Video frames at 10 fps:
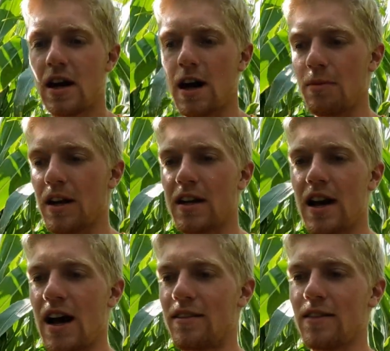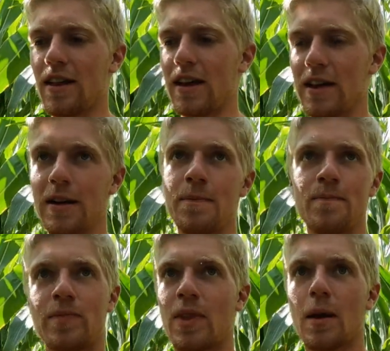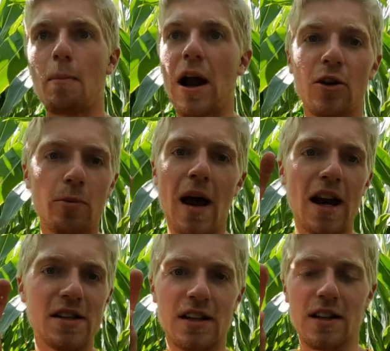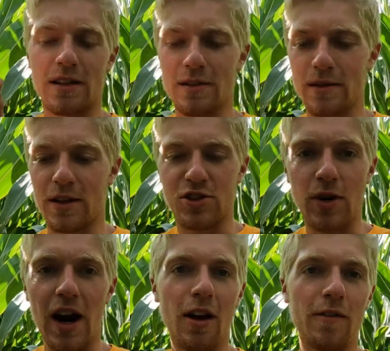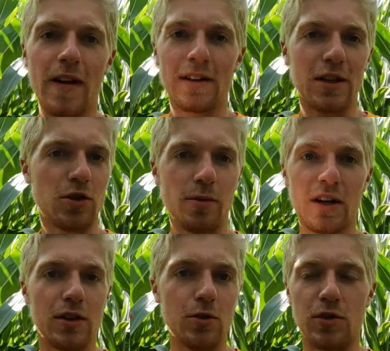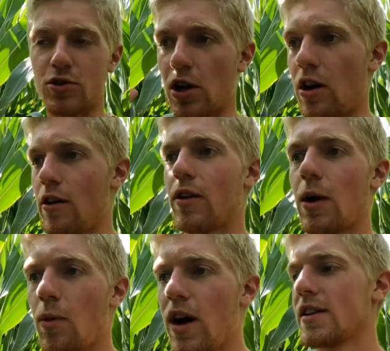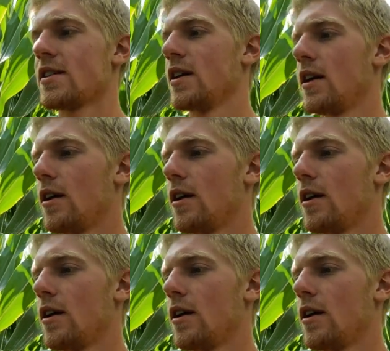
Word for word: Um, they did not like micromanage uh, the trial. In fact, they told me to do the trial however I want.